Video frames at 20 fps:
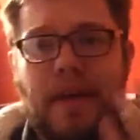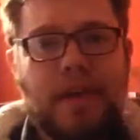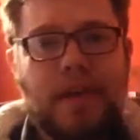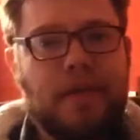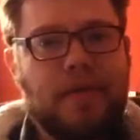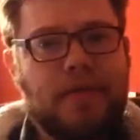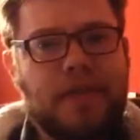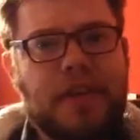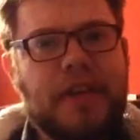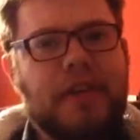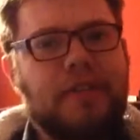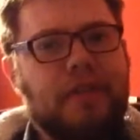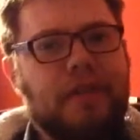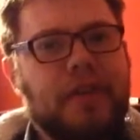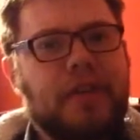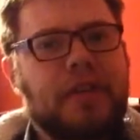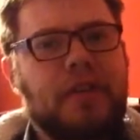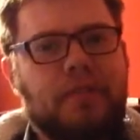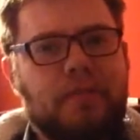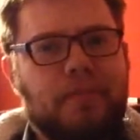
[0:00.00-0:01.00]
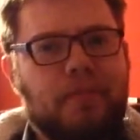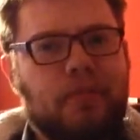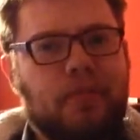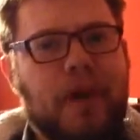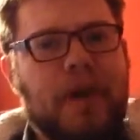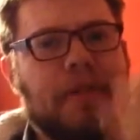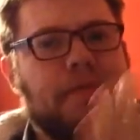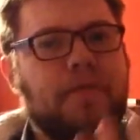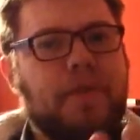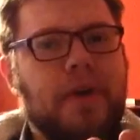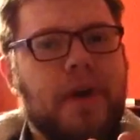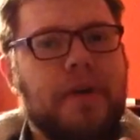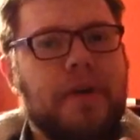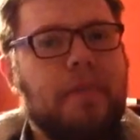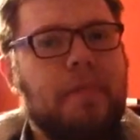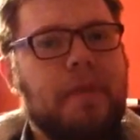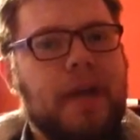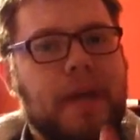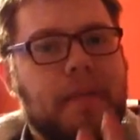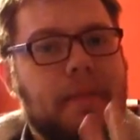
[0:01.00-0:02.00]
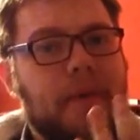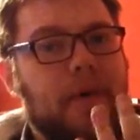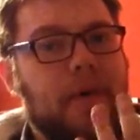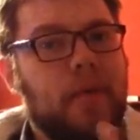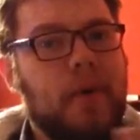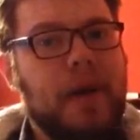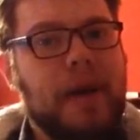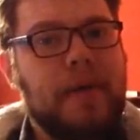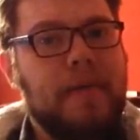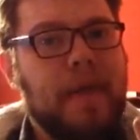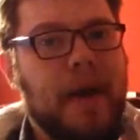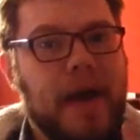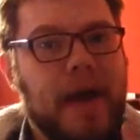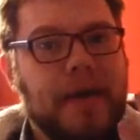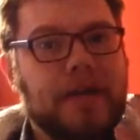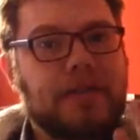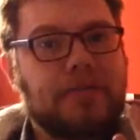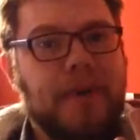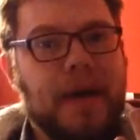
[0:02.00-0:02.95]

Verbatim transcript: You see the fact that the grandfather, played by William H.